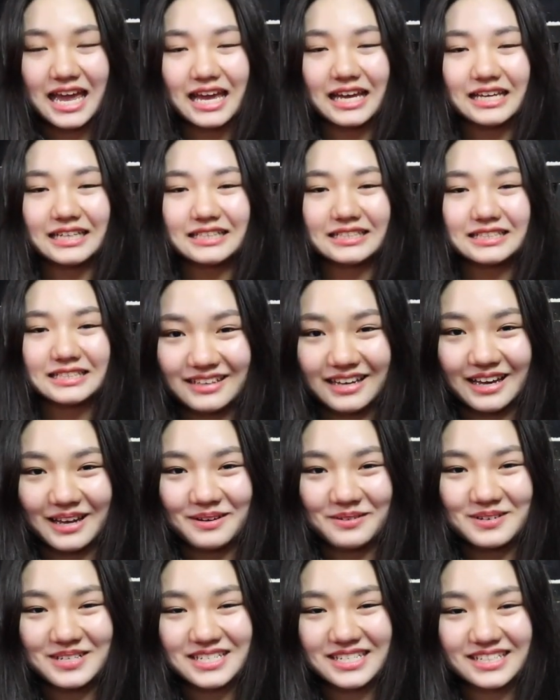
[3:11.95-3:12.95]
And
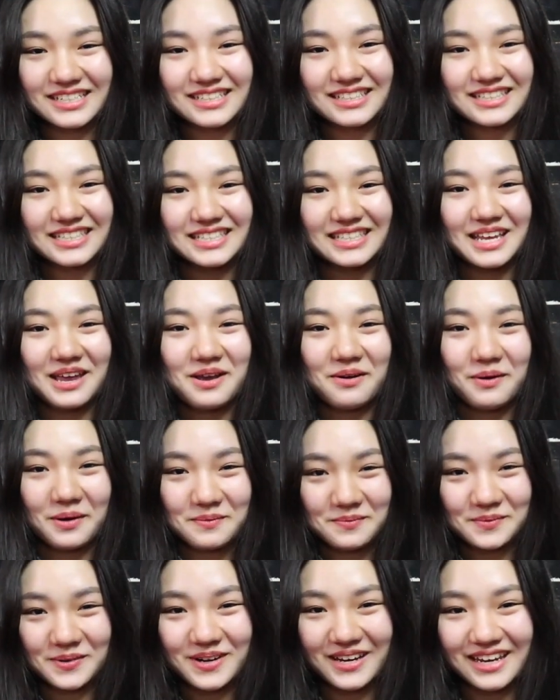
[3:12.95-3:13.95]
I wish you could stay one
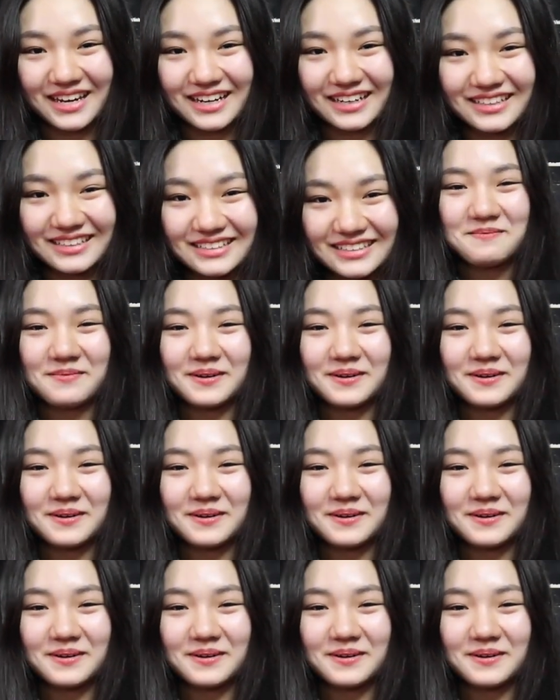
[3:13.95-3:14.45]
more year,